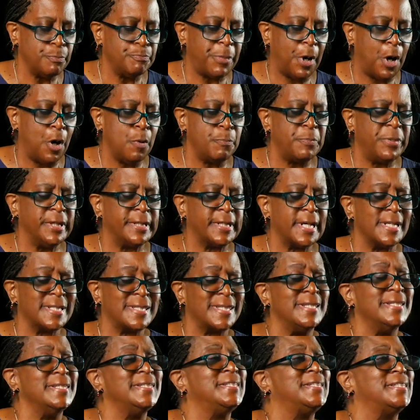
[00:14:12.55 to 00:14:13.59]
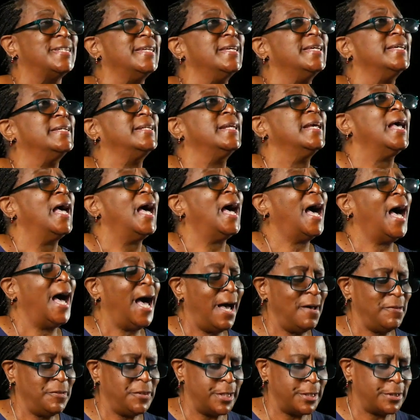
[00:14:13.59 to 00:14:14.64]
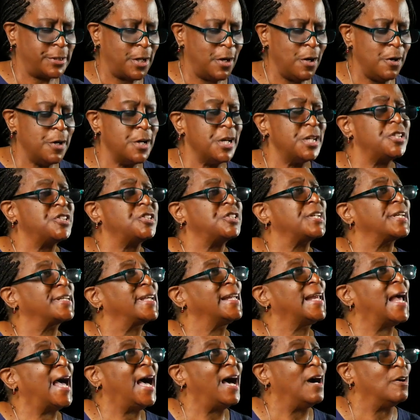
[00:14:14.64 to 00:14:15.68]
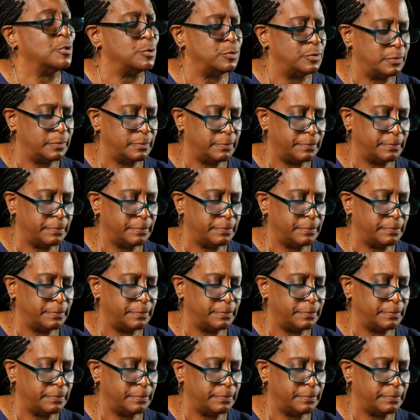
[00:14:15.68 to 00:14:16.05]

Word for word: the boat because he did have the courage to get out.